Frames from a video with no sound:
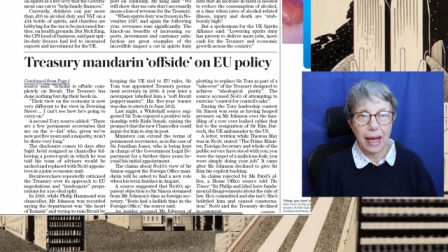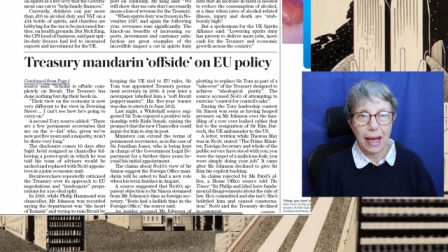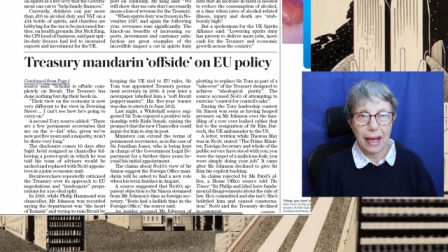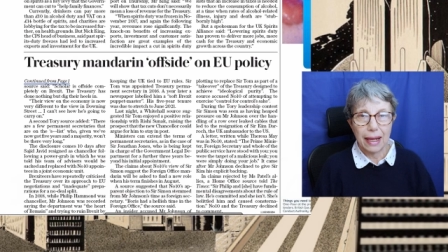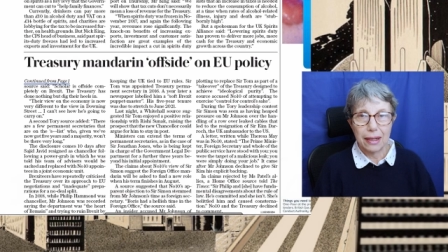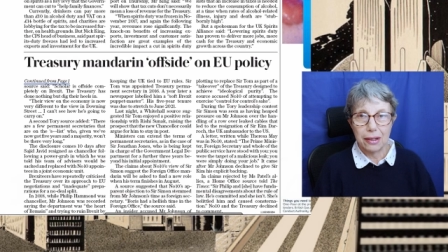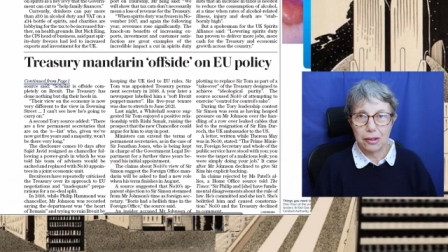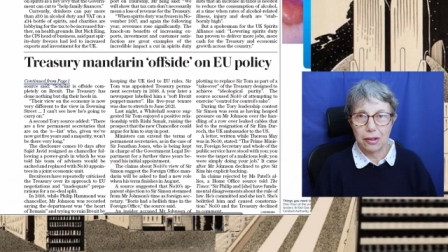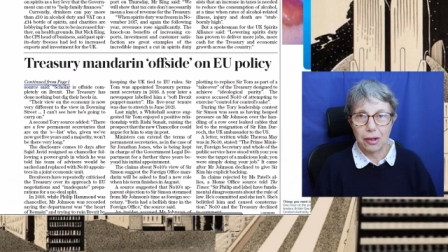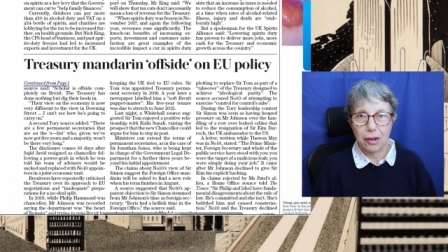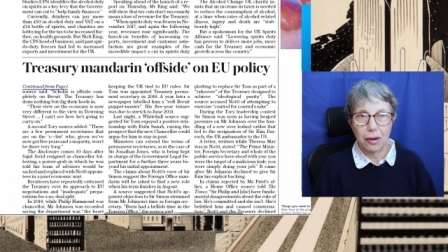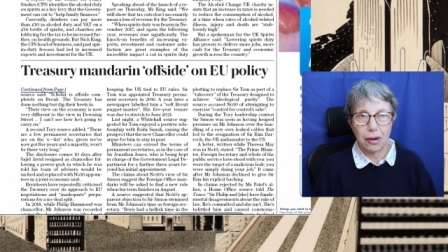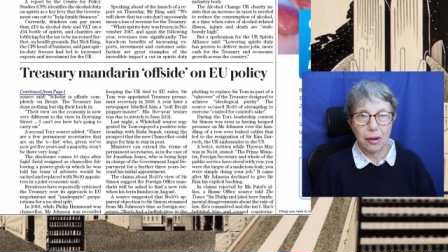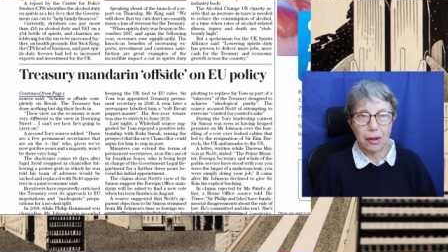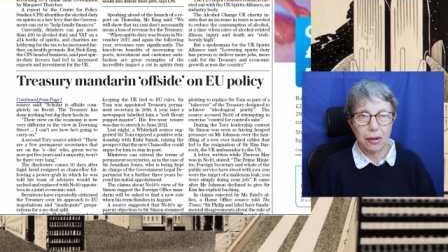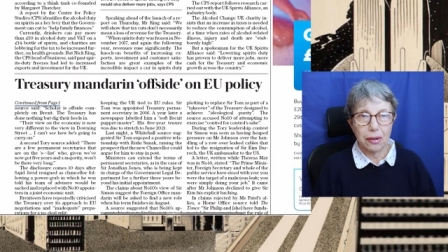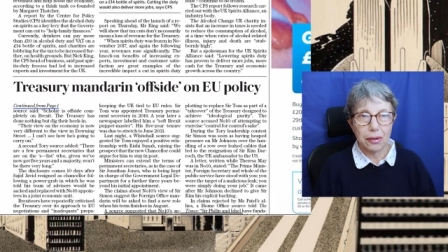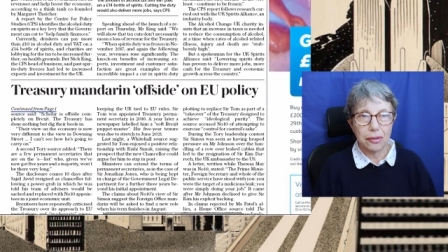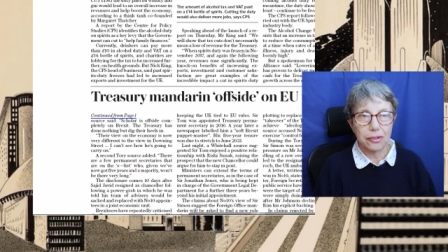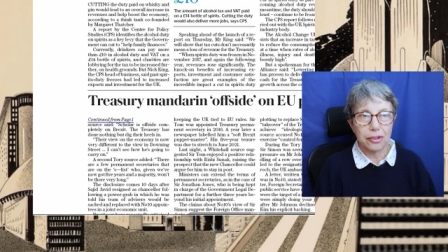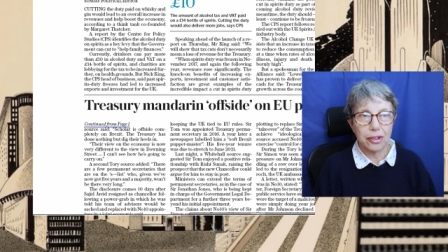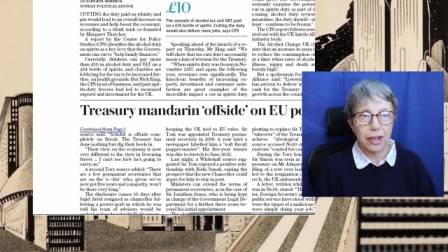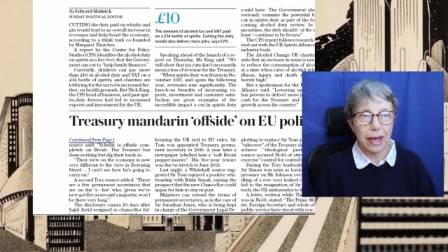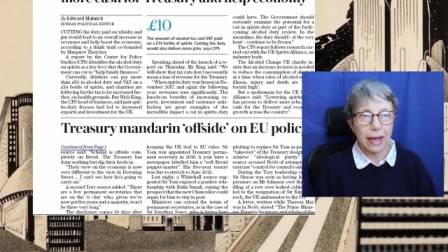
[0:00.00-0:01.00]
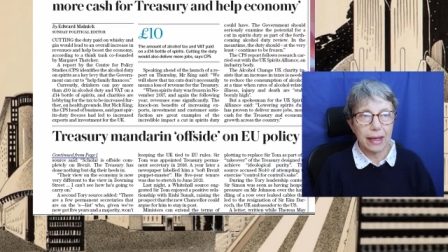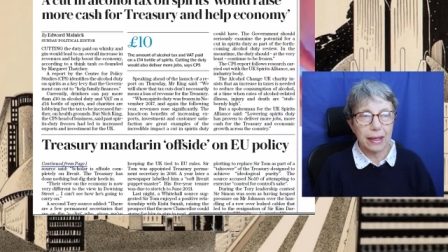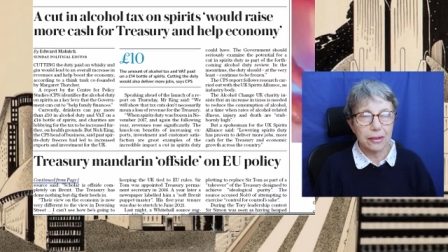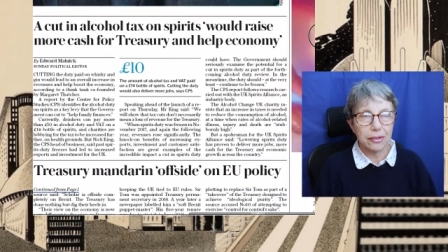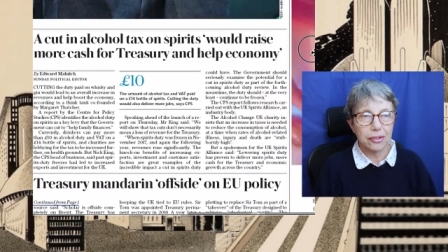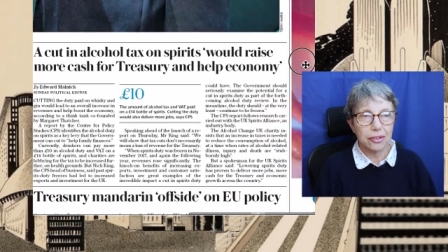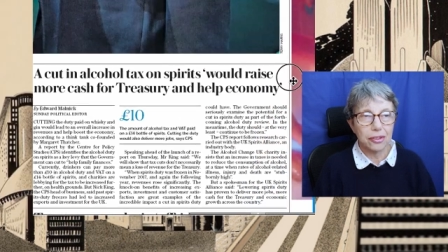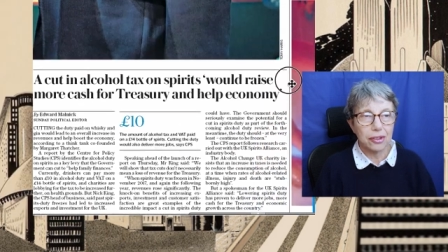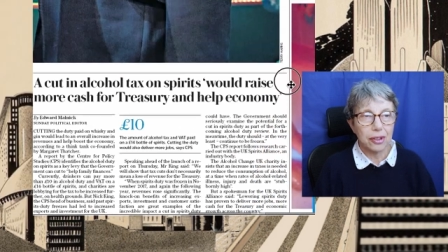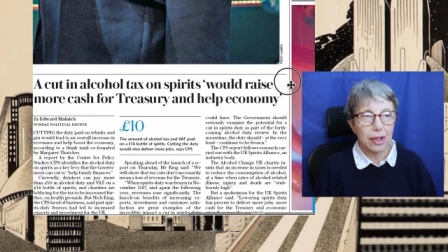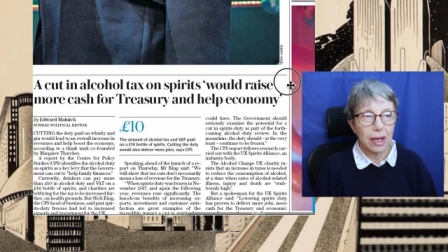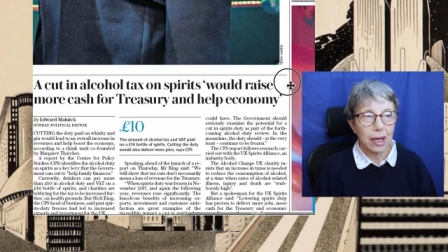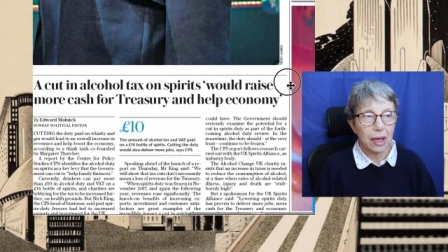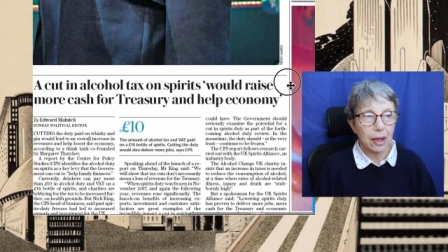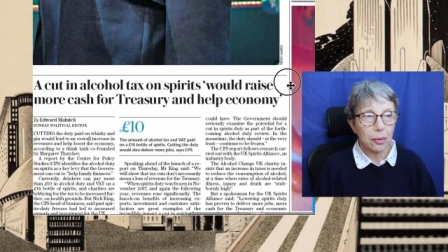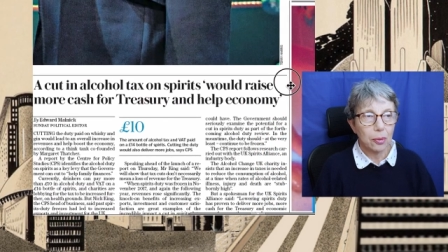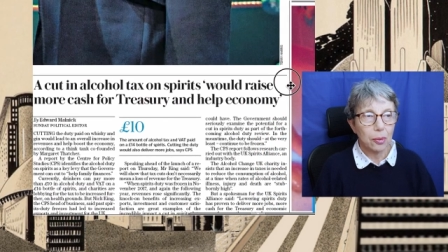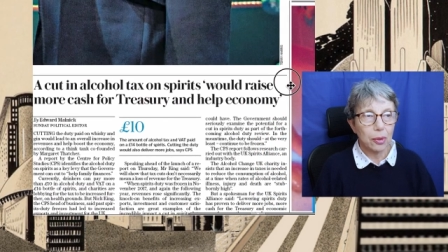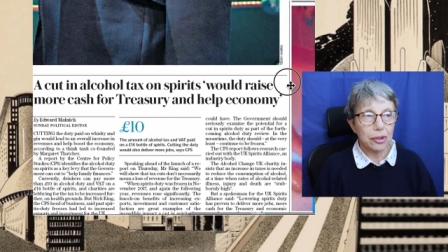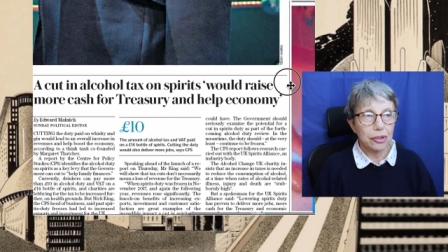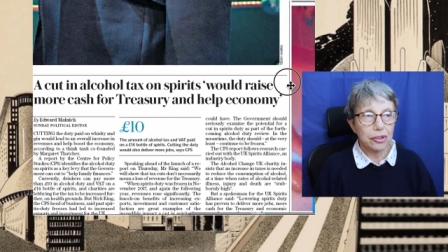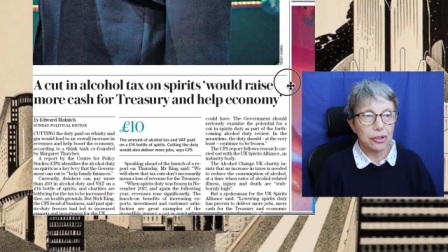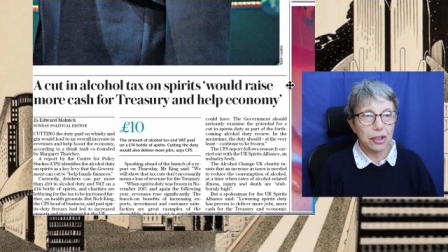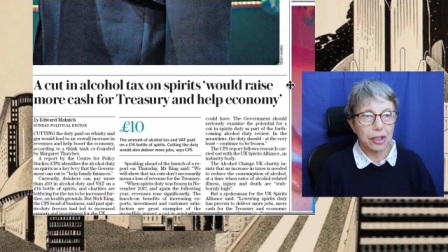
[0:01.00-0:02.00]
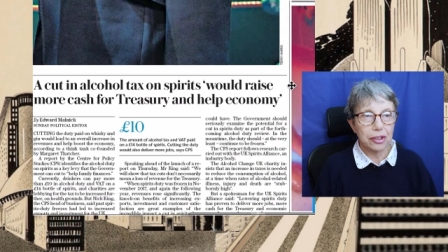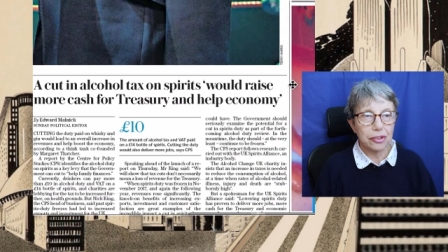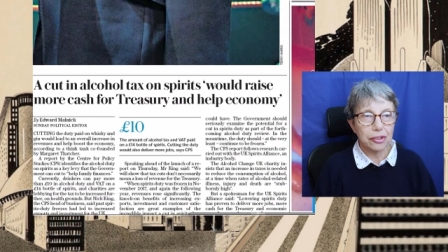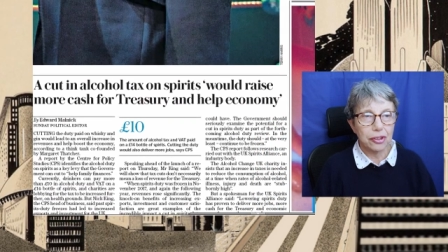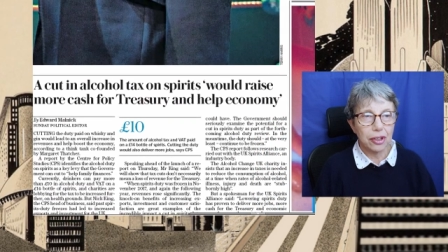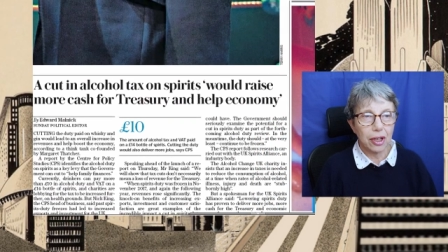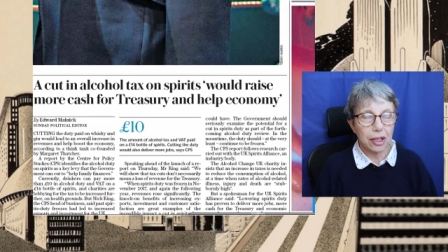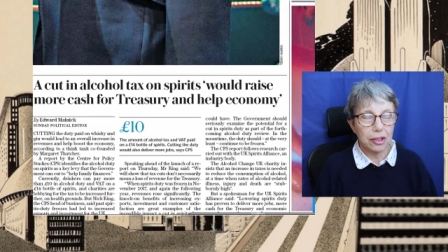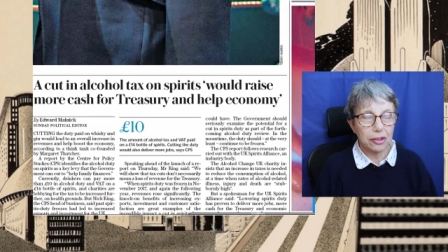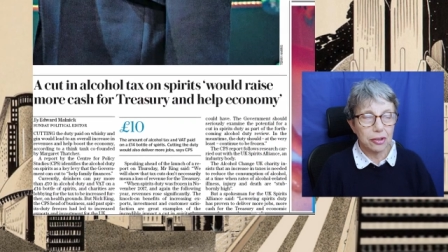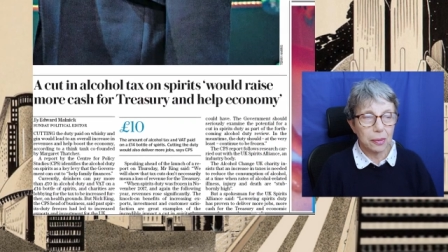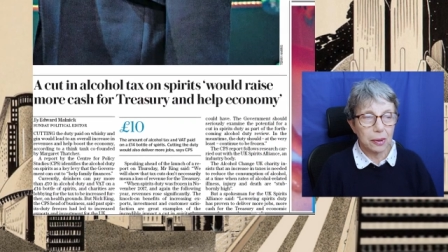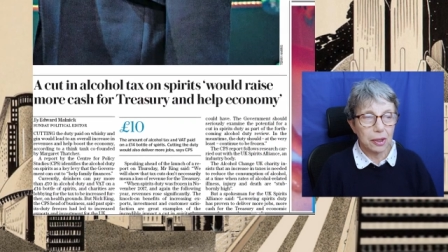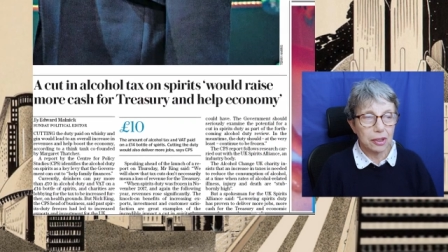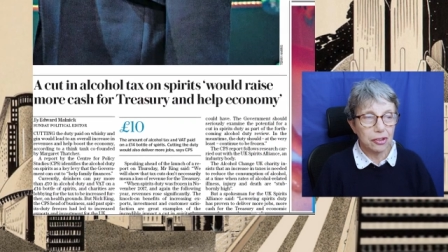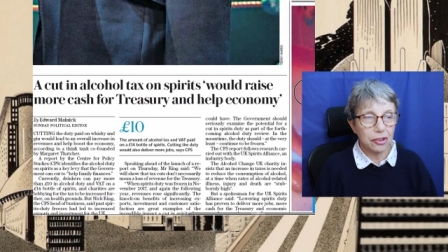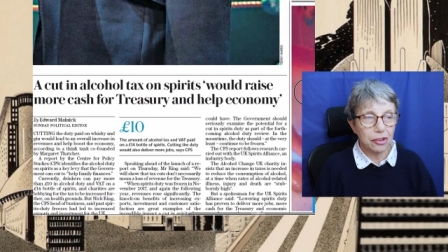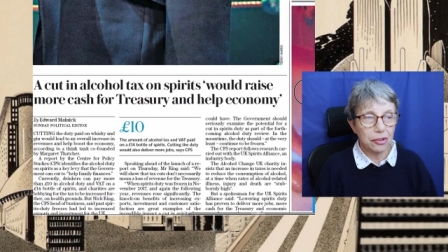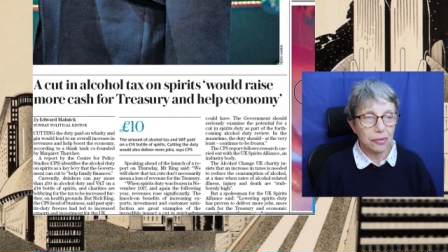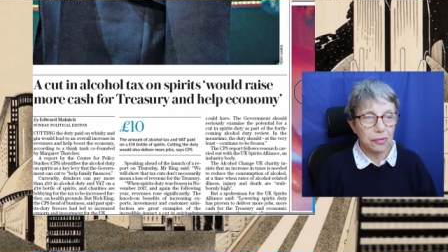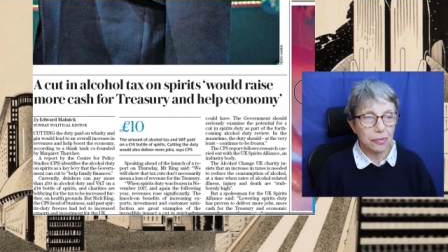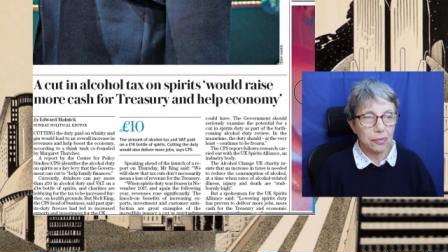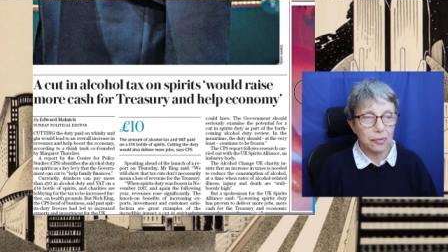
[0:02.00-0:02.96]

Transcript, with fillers: alcohol tax. Whiskey's going to be